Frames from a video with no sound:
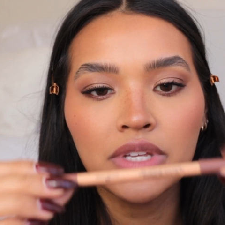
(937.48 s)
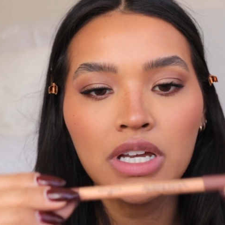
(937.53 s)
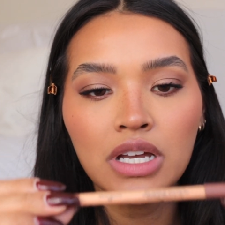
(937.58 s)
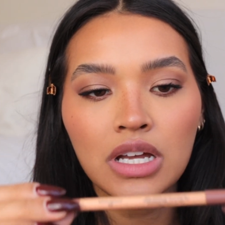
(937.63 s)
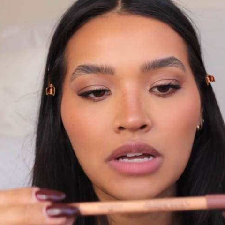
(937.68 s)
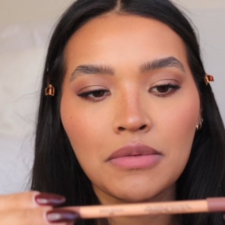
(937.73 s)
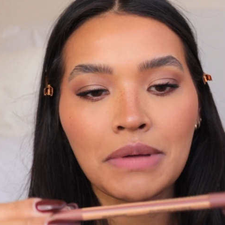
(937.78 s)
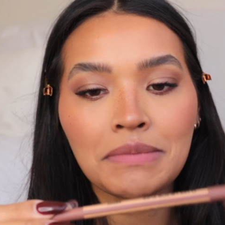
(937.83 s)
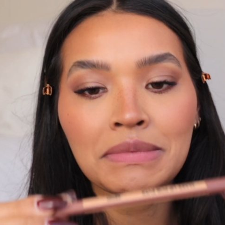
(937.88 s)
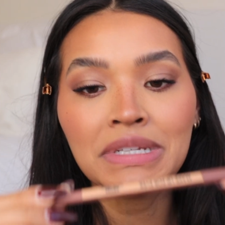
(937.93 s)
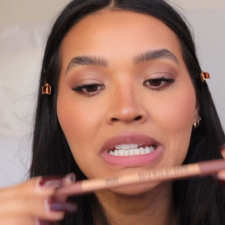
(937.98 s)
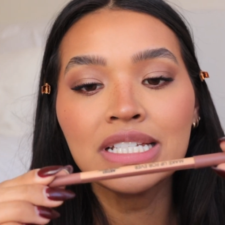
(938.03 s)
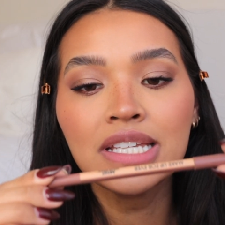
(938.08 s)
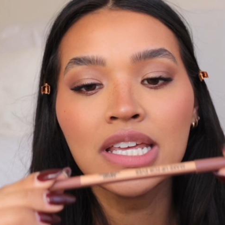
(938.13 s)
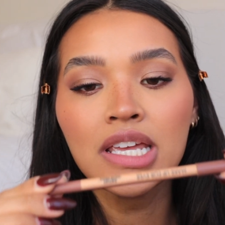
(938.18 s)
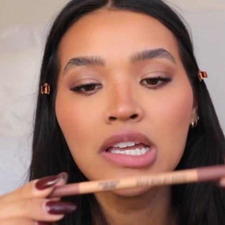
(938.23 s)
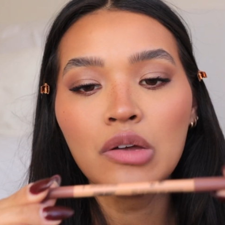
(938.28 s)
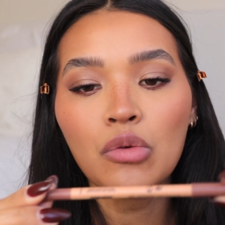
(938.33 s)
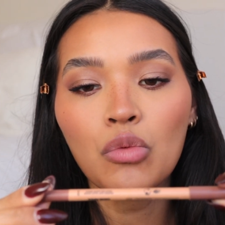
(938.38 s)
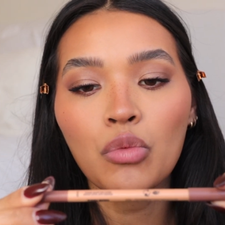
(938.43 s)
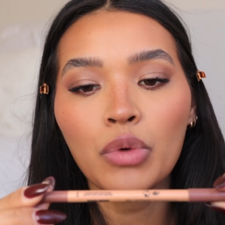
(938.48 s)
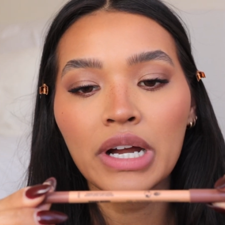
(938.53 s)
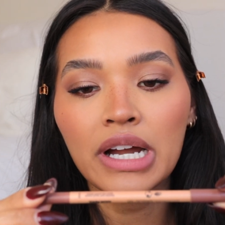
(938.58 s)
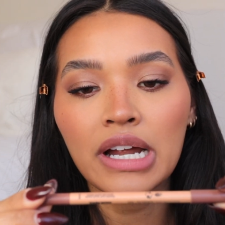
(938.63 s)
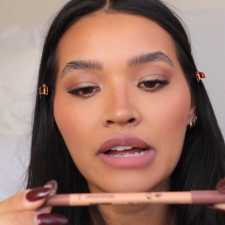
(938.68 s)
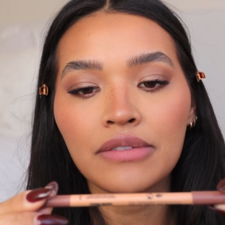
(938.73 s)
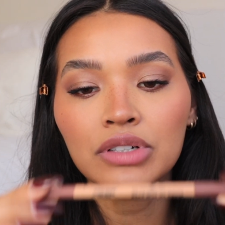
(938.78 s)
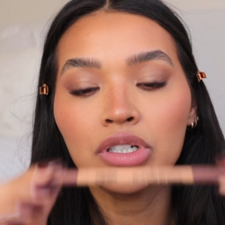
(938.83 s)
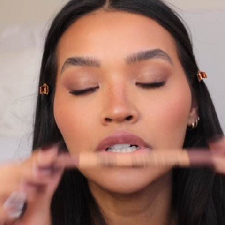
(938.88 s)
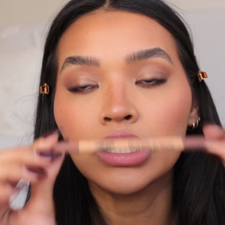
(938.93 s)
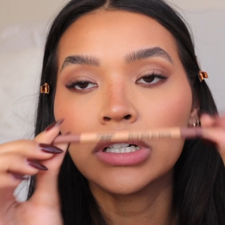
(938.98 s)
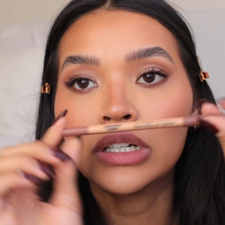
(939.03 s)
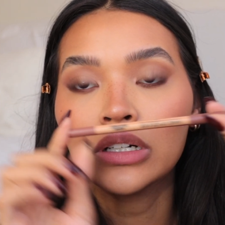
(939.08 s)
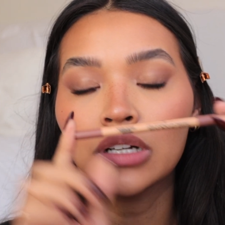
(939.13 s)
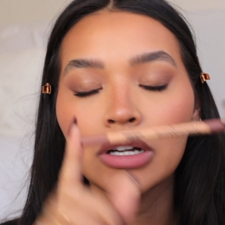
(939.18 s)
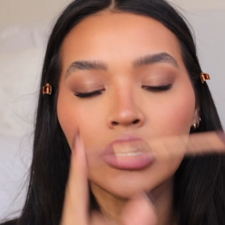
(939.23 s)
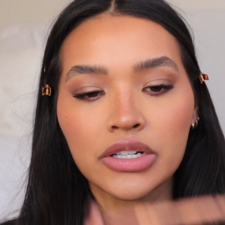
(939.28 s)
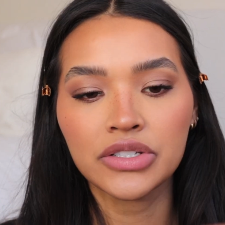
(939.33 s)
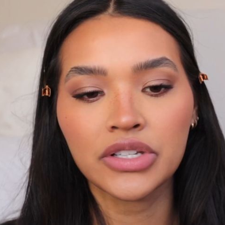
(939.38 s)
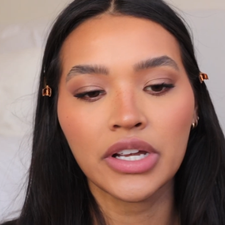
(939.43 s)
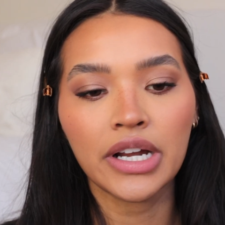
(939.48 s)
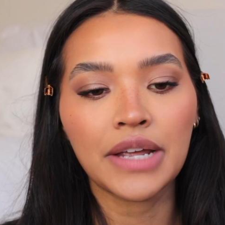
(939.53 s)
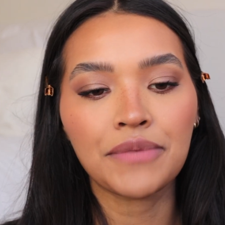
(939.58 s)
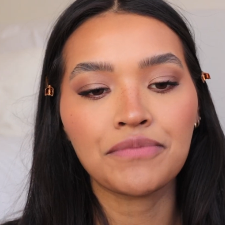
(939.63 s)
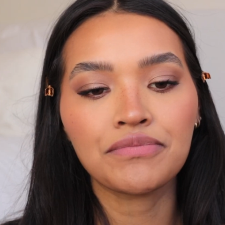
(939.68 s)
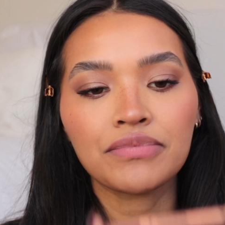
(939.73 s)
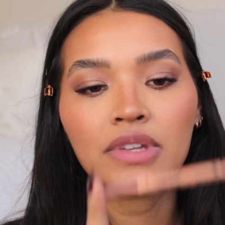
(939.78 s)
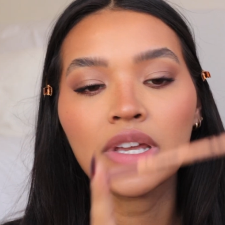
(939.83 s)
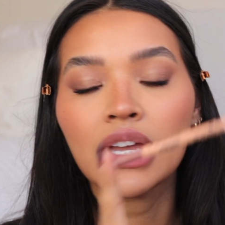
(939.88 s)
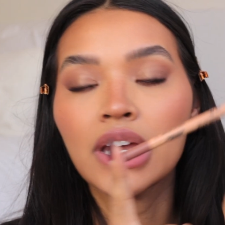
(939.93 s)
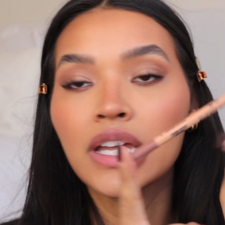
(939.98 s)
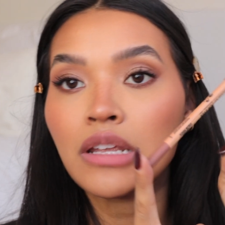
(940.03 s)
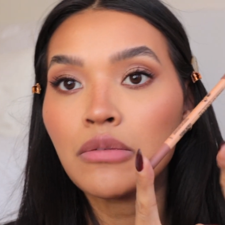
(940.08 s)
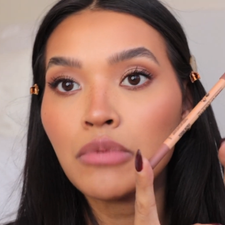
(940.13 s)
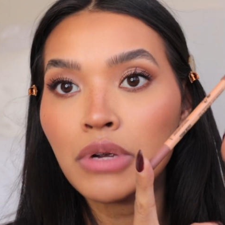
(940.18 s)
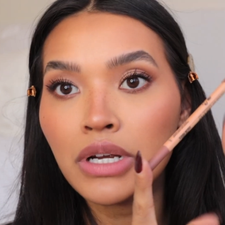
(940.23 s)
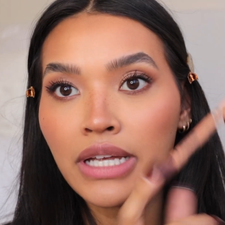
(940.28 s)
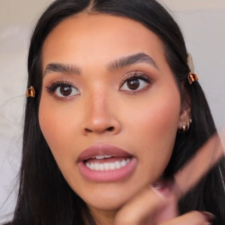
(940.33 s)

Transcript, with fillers: I'm gonna take wherever, or sorry, anywhere